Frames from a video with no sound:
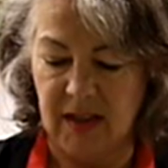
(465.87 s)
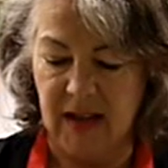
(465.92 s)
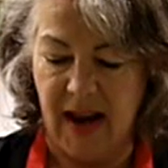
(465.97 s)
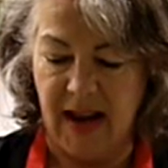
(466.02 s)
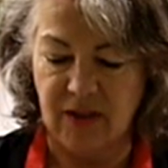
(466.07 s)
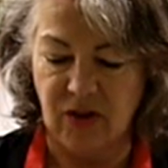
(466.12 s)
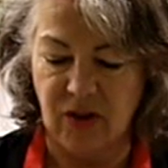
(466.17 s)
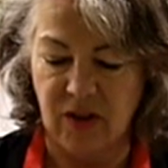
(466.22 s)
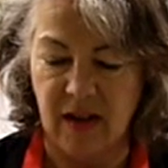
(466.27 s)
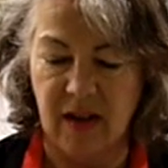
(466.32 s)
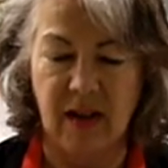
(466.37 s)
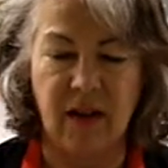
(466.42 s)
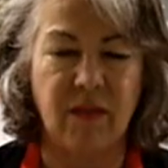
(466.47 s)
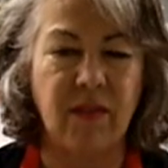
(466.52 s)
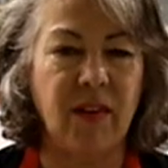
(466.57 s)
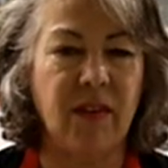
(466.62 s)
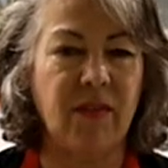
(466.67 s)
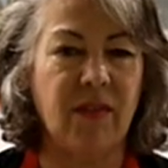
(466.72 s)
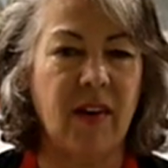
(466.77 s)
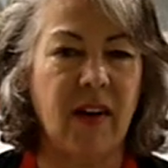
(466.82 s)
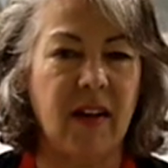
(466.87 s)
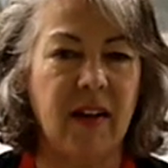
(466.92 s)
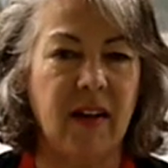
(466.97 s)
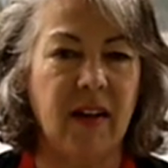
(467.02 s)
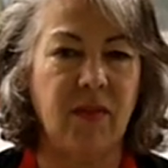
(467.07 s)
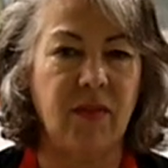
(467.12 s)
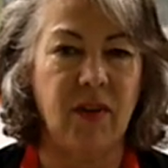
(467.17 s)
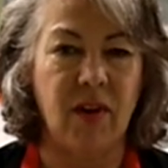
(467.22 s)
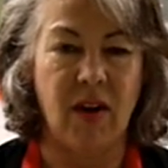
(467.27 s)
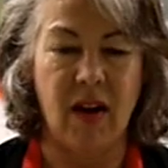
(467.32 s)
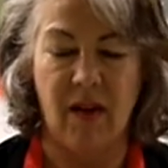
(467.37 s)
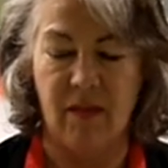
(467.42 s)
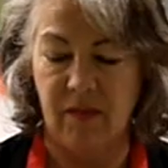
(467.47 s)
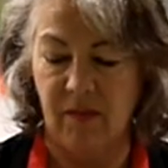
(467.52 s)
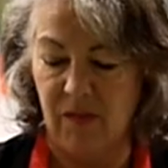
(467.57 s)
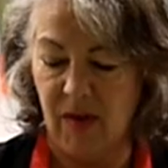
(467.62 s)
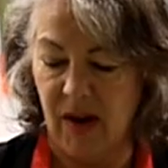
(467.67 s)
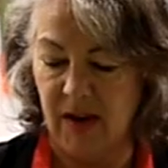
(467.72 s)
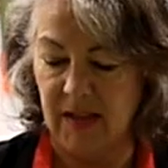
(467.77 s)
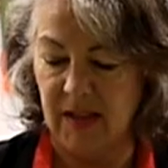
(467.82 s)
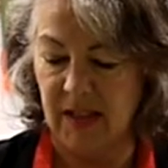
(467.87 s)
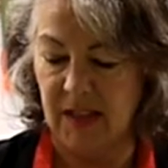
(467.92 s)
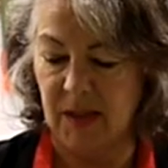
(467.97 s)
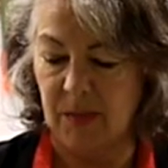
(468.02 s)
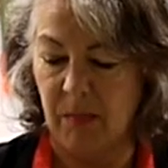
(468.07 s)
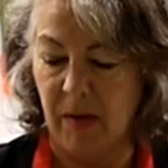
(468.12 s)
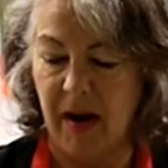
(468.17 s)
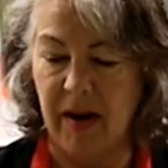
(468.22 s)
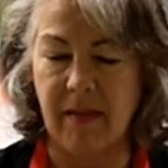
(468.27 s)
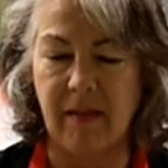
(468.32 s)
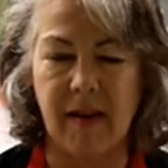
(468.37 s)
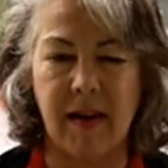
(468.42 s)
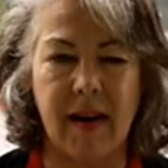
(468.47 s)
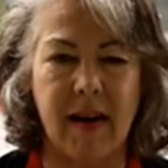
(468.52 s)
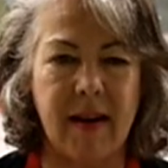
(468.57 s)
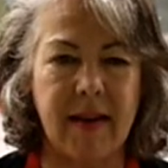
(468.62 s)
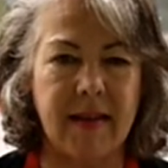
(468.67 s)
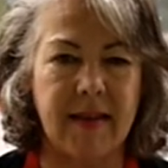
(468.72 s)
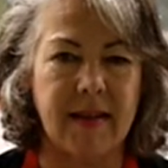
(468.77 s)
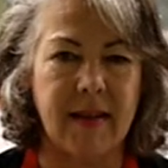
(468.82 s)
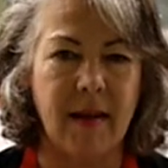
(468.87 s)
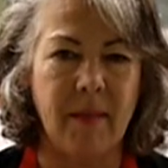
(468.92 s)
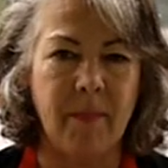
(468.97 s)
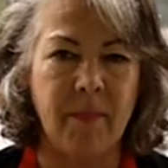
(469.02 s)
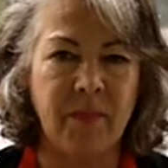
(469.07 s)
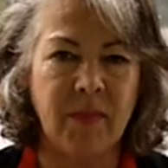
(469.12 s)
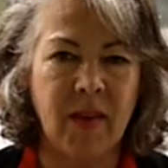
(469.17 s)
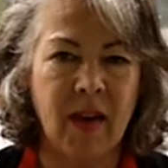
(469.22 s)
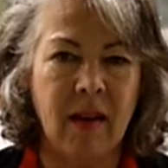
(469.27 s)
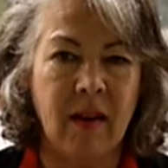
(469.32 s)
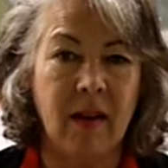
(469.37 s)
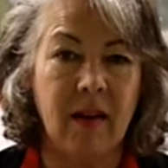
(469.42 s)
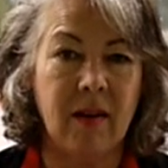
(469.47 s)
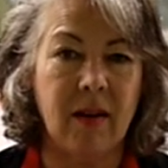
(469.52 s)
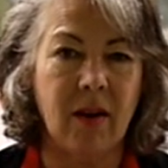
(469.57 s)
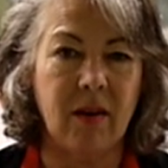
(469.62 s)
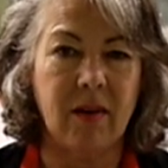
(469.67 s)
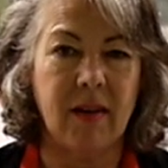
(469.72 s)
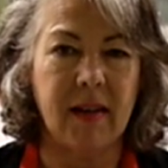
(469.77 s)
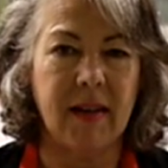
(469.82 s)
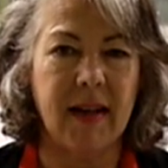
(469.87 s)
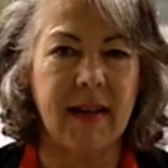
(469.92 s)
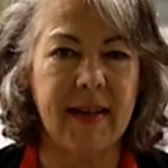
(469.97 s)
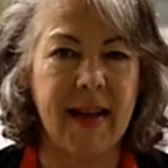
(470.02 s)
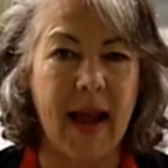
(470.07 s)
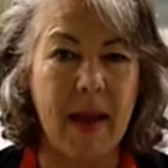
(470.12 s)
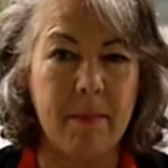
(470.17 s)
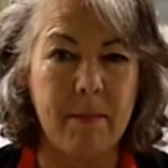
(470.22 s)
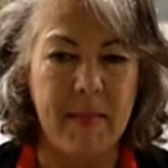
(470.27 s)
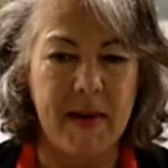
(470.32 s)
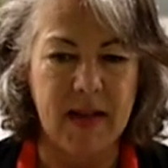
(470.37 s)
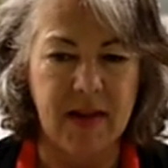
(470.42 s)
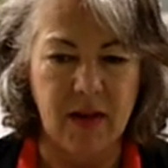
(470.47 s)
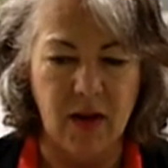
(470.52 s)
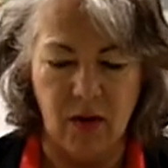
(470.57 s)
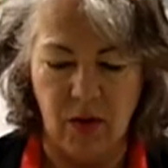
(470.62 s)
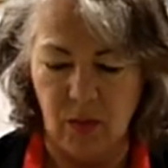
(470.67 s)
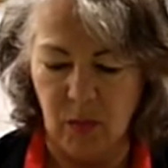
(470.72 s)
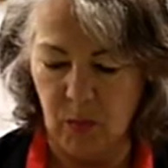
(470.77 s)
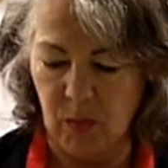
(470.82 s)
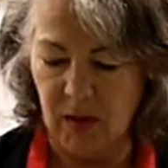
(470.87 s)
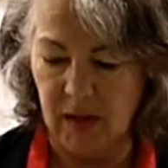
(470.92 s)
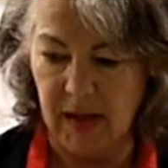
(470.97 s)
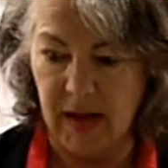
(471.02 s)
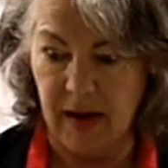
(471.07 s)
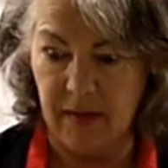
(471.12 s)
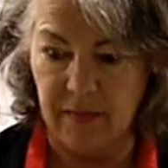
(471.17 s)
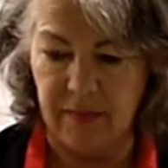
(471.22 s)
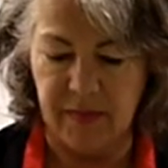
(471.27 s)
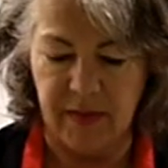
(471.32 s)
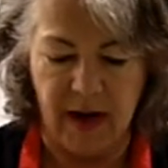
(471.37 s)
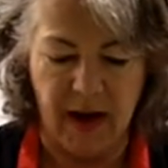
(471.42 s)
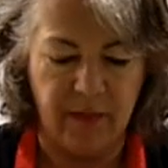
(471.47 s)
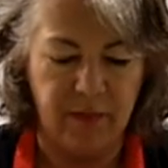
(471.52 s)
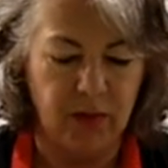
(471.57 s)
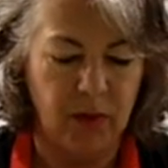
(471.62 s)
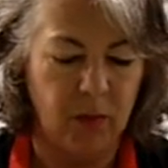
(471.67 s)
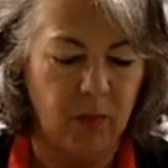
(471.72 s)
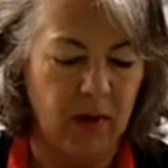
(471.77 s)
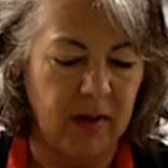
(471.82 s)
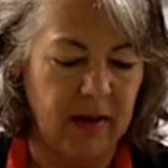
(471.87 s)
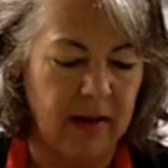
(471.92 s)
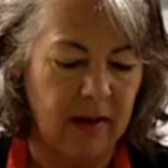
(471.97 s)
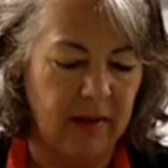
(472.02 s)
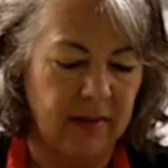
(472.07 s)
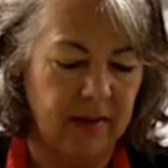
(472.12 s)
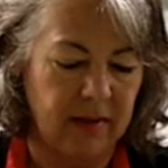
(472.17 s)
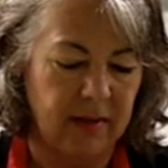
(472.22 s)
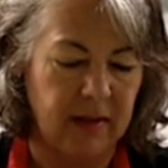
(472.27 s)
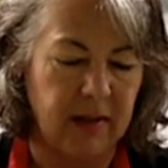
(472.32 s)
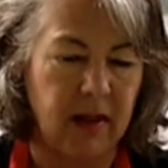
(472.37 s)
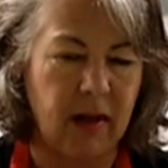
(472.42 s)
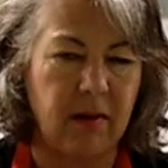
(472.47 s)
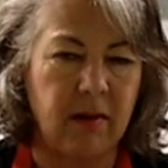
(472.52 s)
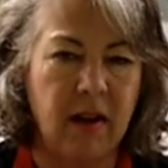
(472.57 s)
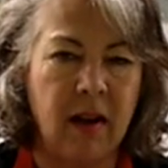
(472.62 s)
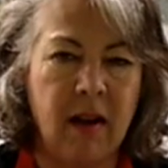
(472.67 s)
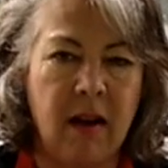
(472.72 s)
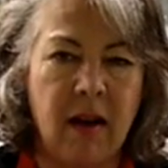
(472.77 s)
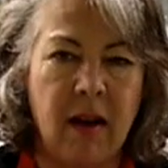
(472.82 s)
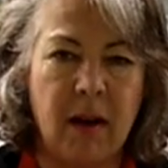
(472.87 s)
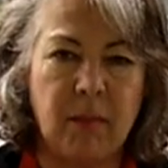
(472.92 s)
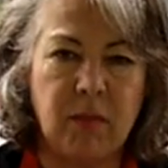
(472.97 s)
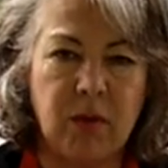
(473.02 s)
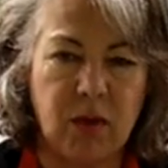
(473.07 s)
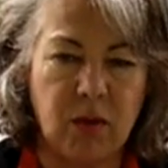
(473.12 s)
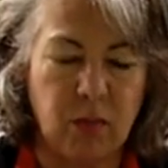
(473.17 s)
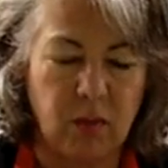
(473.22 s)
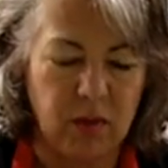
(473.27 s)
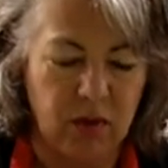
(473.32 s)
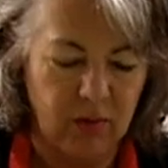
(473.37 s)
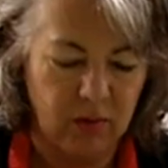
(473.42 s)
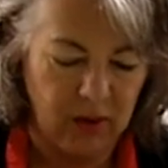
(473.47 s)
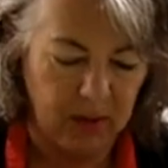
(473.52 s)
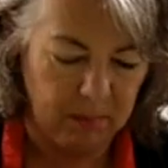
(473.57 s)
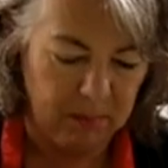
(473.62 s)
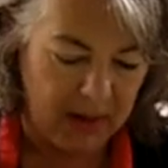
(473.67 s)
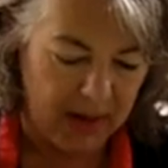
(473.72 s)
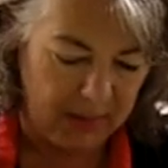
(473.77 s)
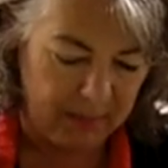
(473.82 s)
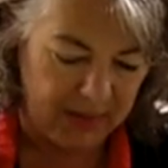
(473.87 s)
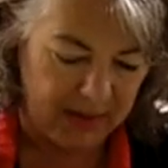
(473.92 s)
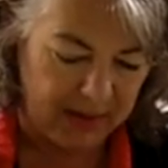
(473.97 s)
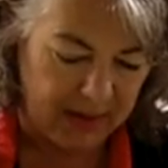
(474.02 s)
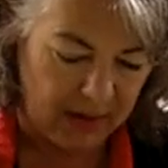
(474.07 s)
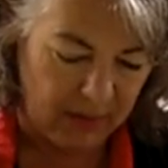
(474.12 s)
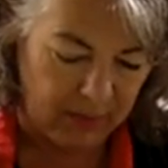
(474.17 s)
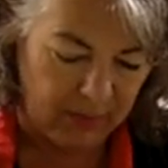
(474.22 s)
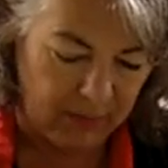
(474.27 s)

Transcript: gadget. If you find a spiralizer locally, let me know, and we'll let everyone else know. I'm just wondering, maybe they're